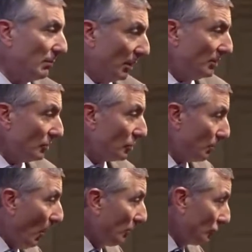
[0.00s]
All right, so
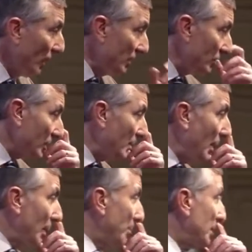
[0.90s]
small changes can
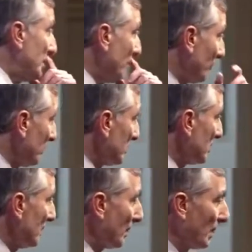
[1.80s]
make a big difference.